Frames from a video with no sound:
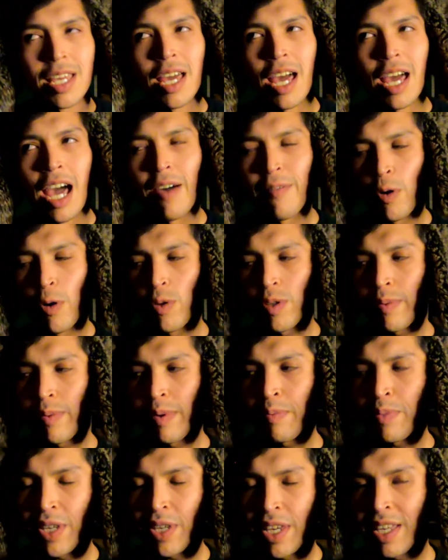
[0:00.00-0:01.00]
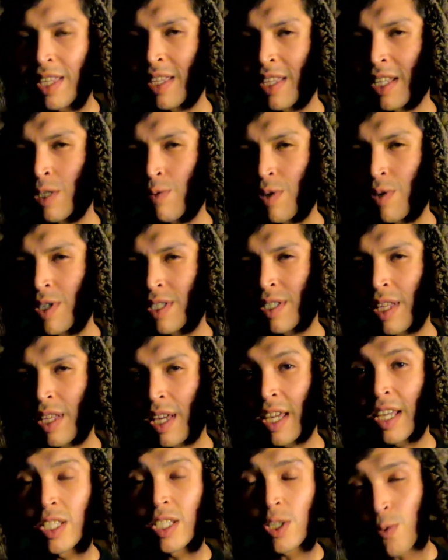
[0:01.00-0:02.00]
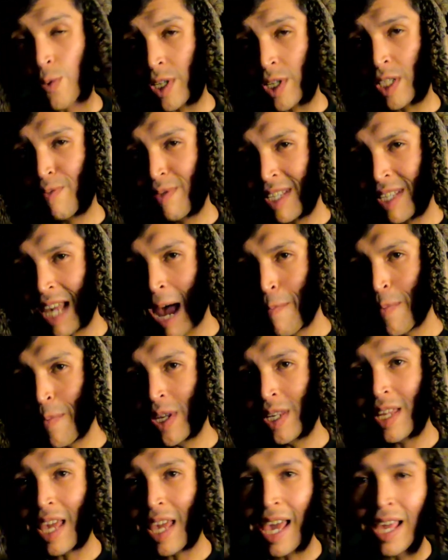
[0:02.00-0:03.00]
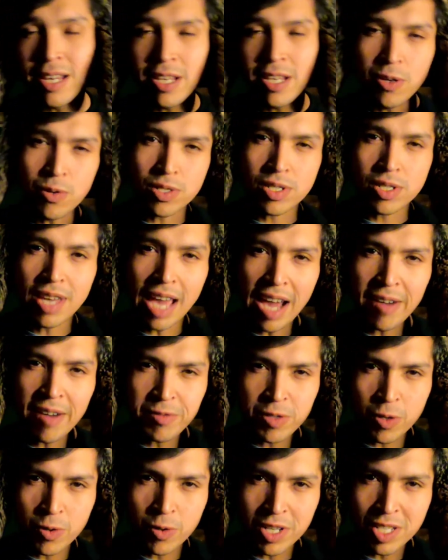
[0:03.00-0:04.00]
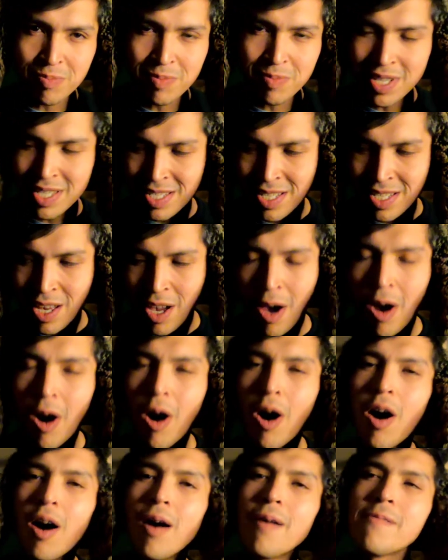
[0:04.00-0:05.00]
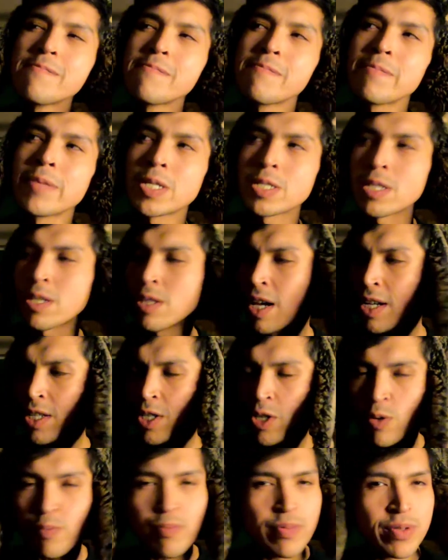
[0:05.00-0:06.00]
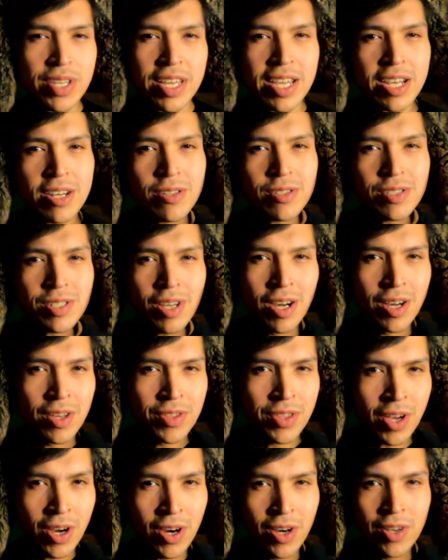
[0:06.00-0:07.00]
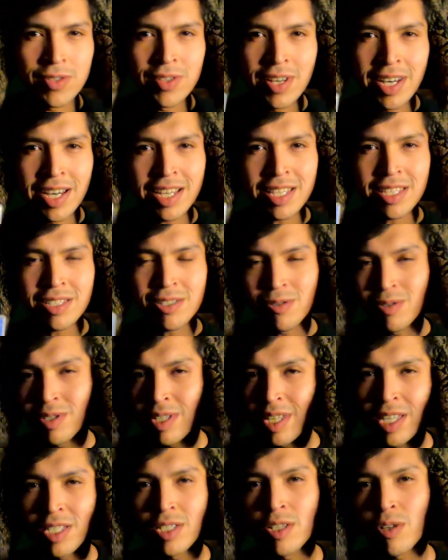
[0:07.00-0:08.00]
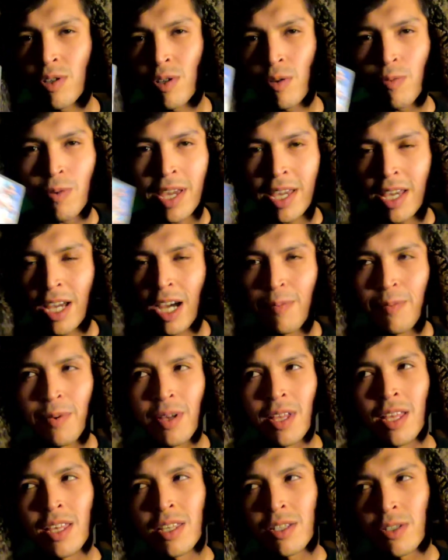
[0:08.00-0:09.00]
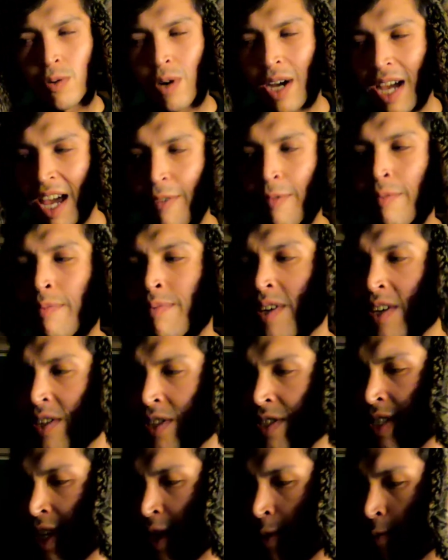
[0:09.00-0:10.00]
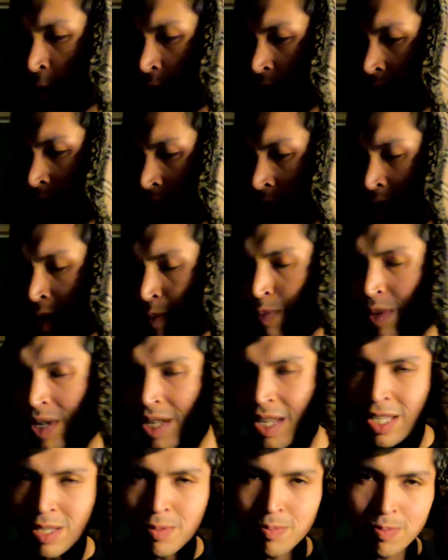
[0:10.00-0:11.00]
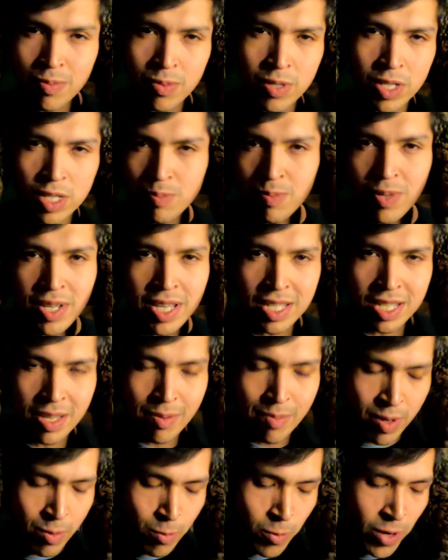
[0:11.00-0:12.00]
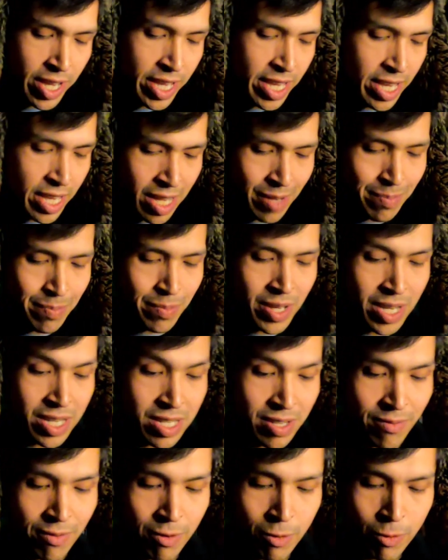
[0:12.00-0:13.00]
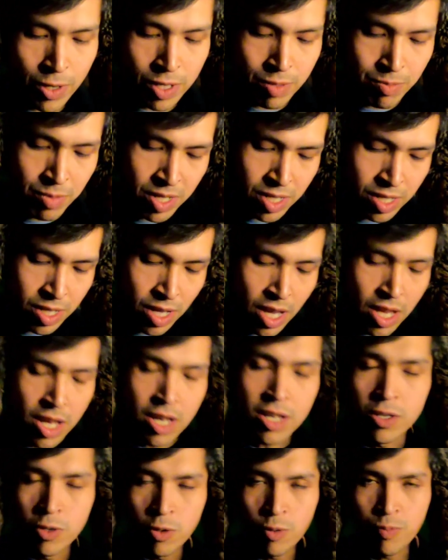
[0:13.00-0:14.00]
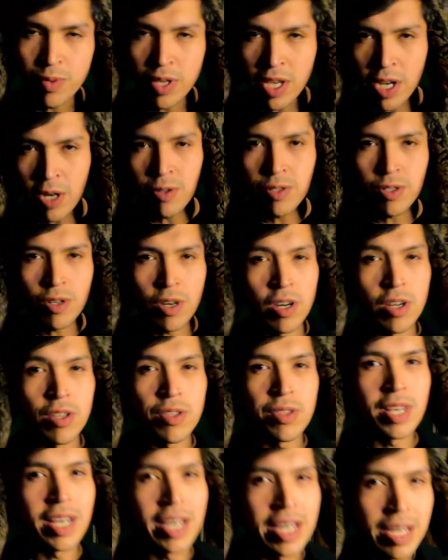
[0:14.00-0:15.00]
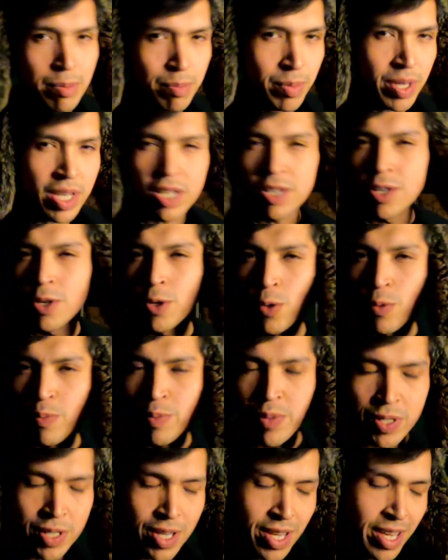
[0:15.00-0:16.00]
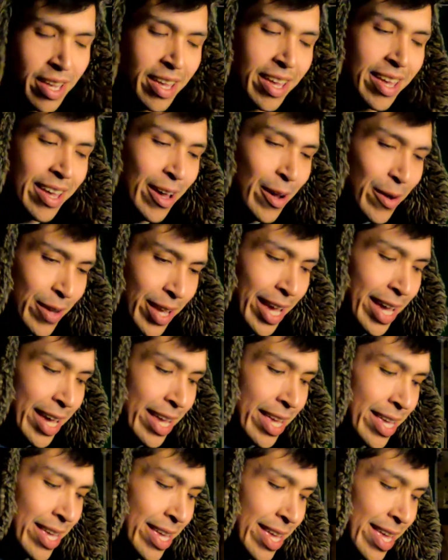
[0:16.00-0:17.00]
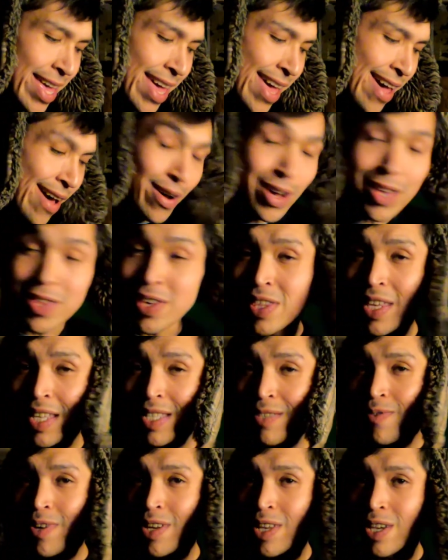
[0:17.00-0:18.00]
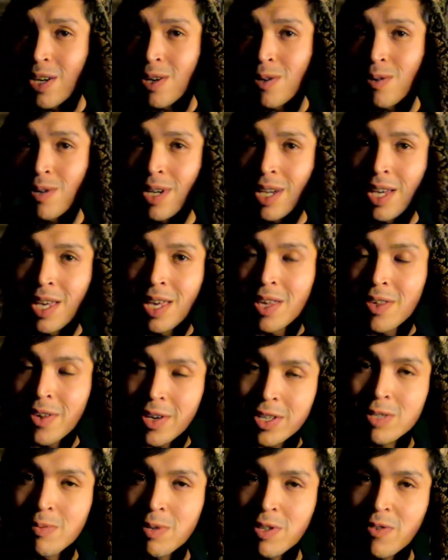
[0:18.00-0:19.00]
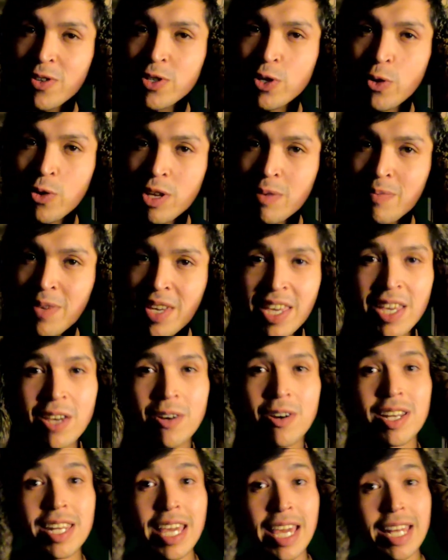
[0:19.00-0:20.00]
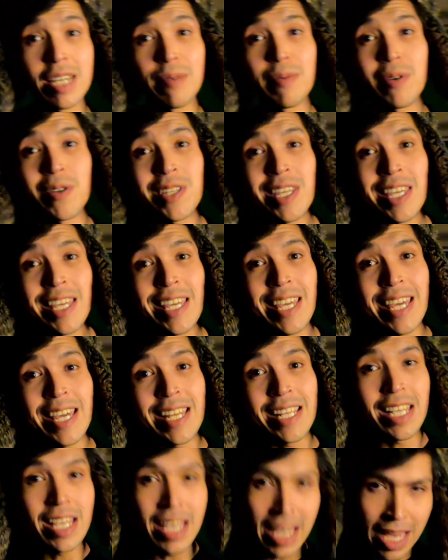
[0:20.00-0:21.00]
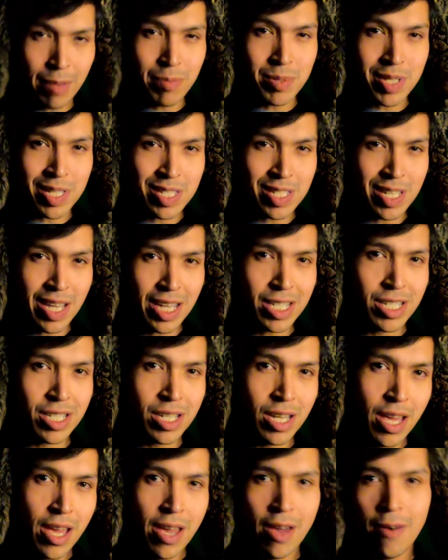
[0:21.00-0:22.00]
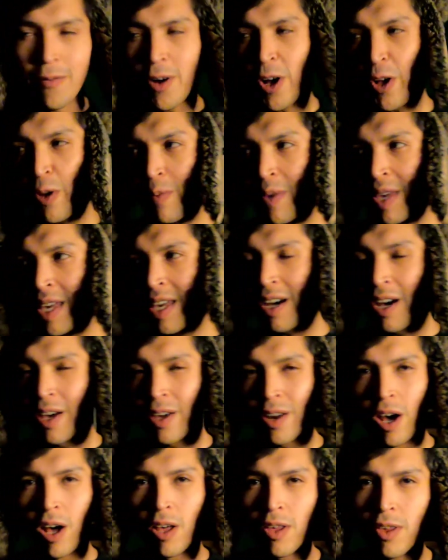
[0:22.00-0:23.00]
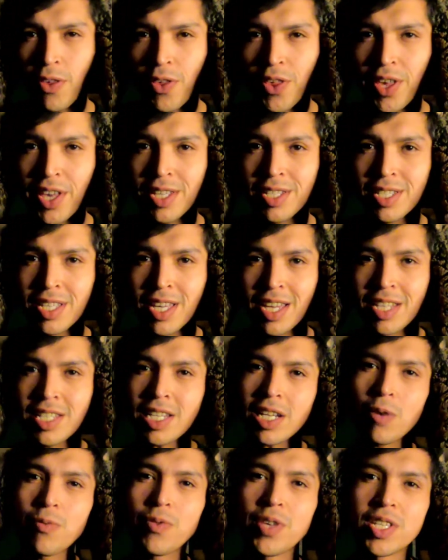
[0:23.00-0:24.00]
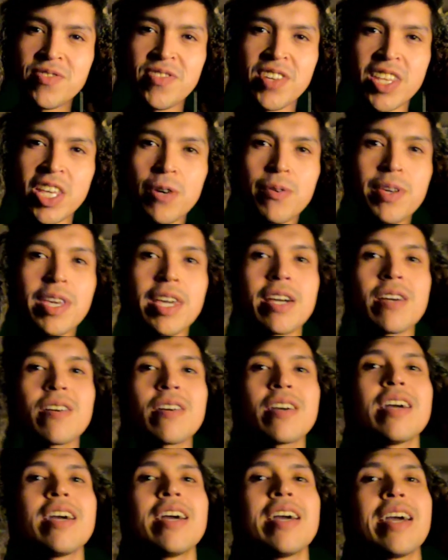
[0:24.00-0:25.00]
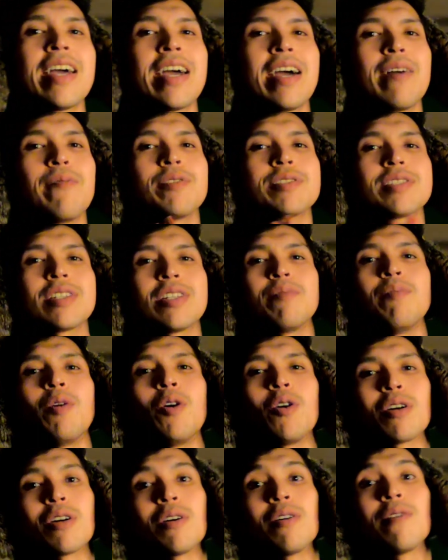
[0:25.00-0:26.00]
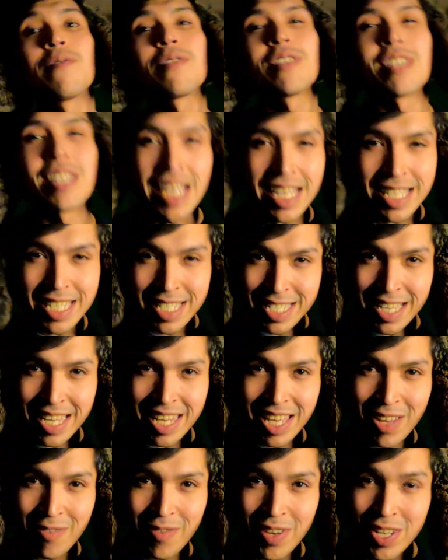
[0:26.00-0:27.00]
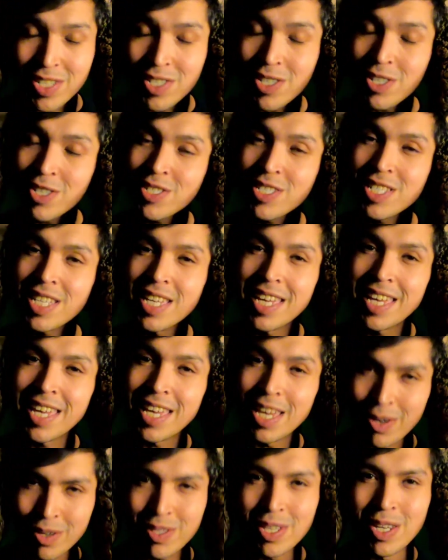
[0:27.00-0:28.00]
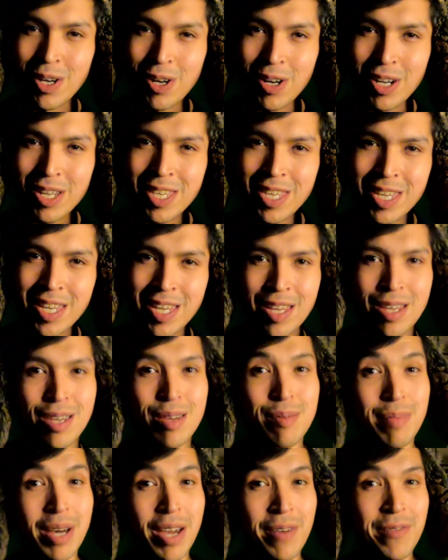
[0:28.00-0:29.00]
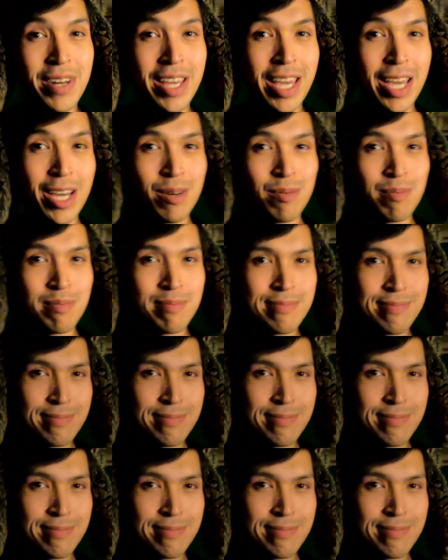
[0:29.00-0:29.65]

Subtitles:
I've only been playing this recently because Christmas happened, and usually after Christmas, there's a lot of new players on the online, so it's easier to rank up. So I haven't been playing this game recently, but it's just because I've been ranking up because of Christmas. New players are online, being noobs. Okay, well, I think that's the video. Thanks so much for joining me here on NWT Kid Games and such. Follow me on all of these. Check out this video here, and we'll see you tomorrow for the next exciting adventures here in the North. Bye for now.